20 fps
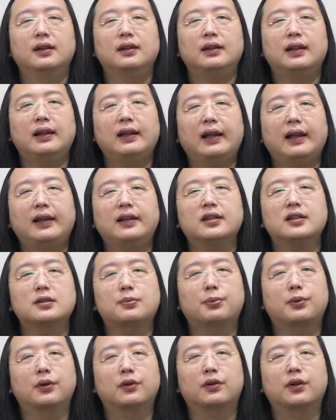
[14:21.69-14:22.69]
The latest
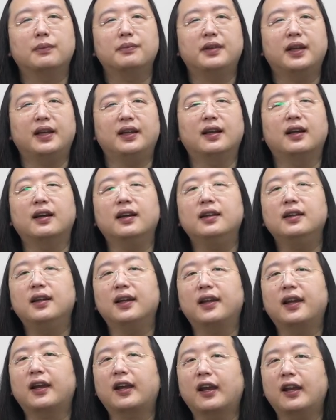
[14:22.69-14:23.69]
program data
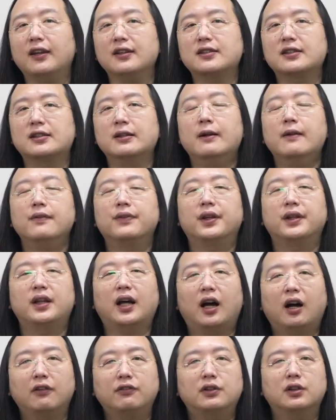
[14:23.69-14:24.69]
indicates that
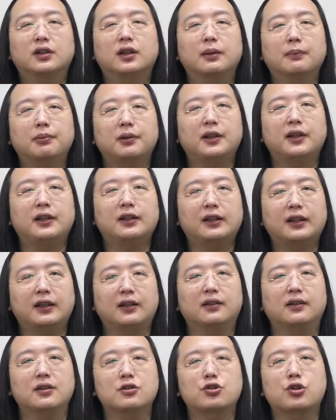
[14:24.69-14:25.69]
after
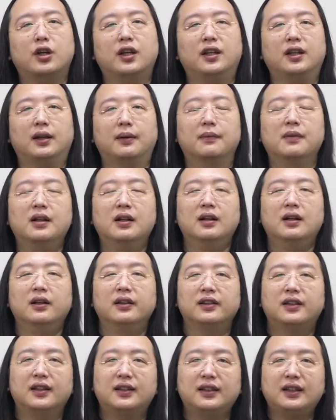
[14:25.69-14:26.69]
completing the training,
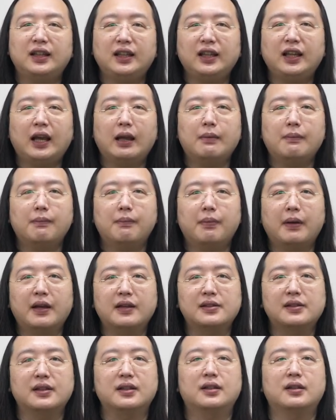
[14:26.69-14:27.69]
the
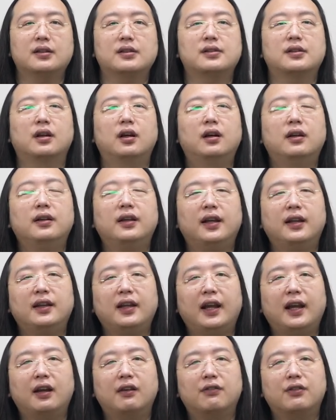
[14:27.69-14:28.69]
T-Ambassadors earn an
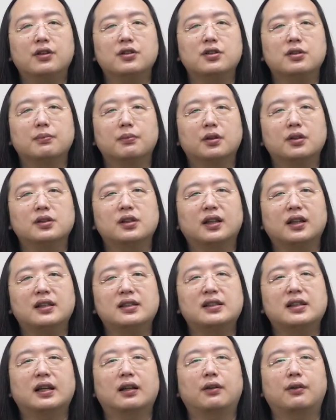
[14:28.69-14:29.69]
average monthly
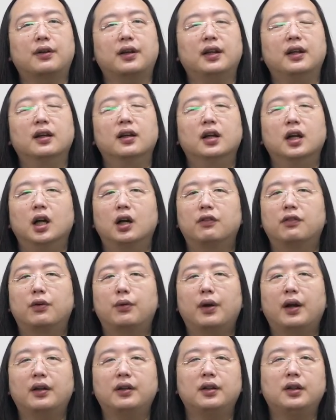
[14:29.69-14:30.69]
salary of
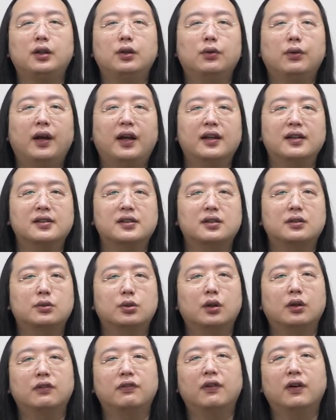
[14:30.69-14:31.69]
around
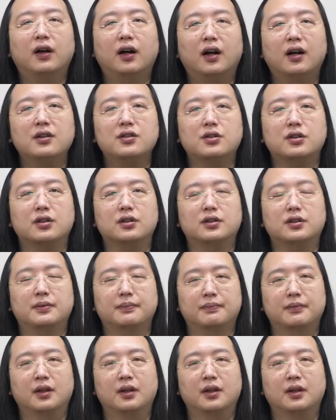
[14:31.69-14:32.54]
US$1,200,